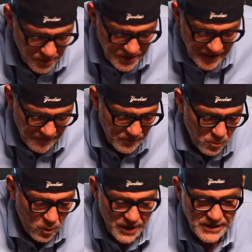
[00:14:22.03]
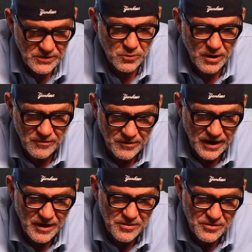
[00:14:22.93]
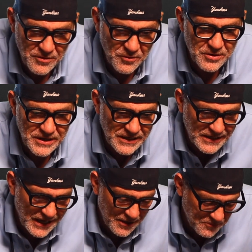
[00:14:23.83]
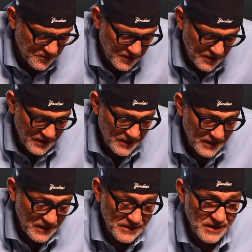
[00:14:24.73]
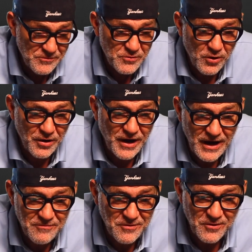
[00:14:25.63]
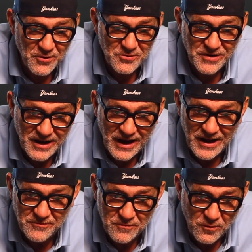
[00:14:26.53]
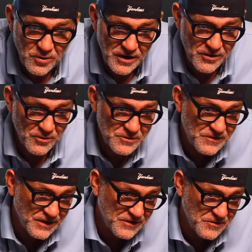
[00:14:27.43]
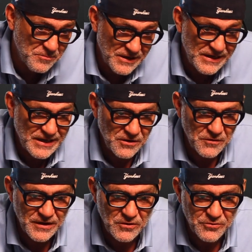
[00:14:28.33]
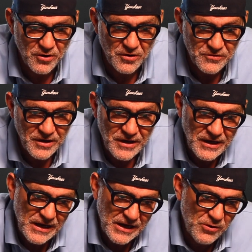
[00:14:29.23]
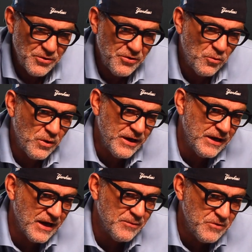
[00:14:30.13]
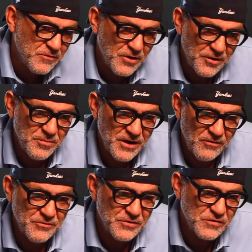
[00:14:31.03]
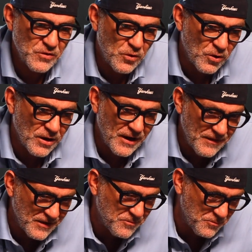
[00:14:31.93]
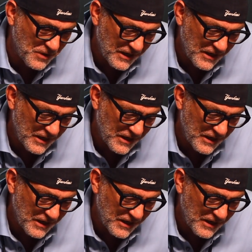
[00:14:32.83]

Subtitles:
Burnley haven't won in 13 games. They've drawn half of those, and 4 out of those 6 have been 0-0 draws. In order to win a game, you've got to be able to score, and that's